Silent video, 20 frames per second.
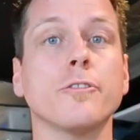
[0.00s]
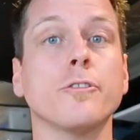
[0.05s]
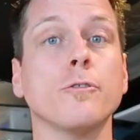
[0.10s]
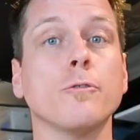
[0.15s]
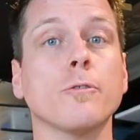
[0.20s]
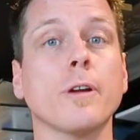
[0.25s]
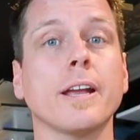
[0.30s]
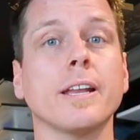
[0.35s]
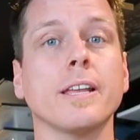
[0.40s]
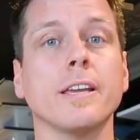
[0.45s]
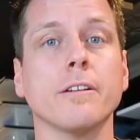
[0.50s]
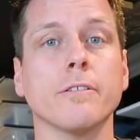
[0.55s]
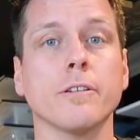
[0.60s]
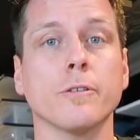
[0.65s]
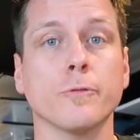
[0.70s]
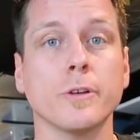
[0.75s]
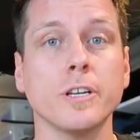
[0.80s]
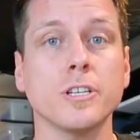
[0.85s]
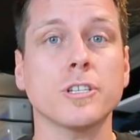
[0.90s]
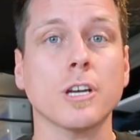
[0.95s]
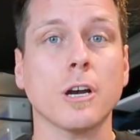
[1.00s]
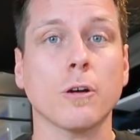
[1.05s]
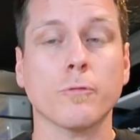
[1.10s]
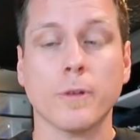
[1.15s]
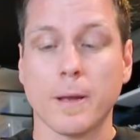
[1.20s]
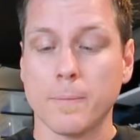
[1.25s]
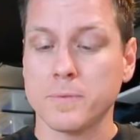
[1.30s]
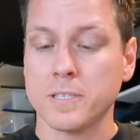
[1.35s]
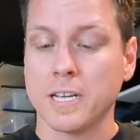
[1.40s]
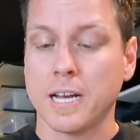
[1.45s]
to do right here at Out
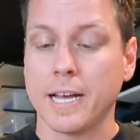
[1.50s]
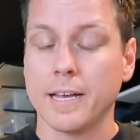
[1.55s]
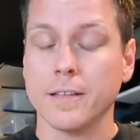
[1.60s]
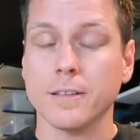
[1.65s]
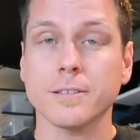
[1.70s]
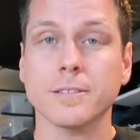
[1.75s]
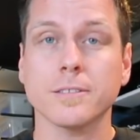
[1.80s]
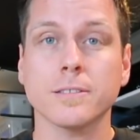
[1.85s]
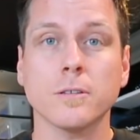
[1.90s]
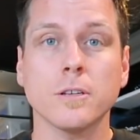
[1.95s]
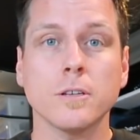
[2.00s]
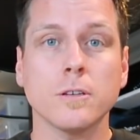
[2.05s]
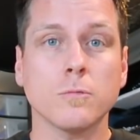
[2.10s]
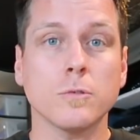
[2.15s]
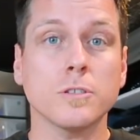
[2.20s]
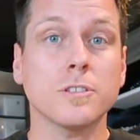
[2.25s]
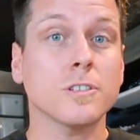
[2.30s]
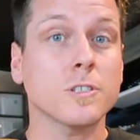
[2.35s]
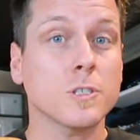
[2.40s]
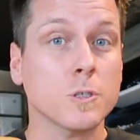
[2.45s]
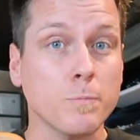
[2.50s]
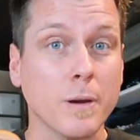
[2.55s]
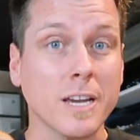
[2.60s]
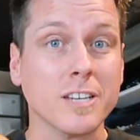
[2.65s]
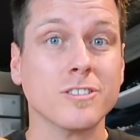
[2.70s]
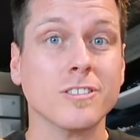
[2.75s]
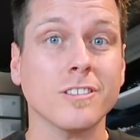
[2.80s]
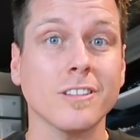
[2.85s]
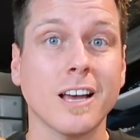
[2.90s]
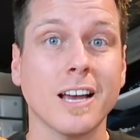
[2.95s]
Reptiles, which is
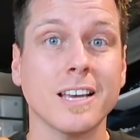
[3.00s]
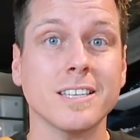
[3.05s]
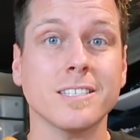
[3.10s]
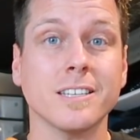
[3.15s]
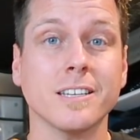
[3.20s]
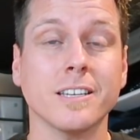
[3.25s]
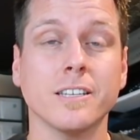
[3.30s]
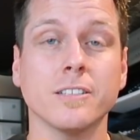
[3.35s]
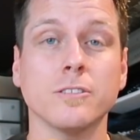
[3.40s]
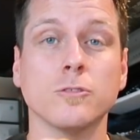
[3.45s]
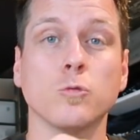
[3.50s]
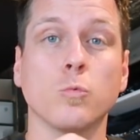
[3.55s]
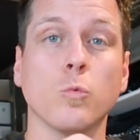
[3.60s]
specializing in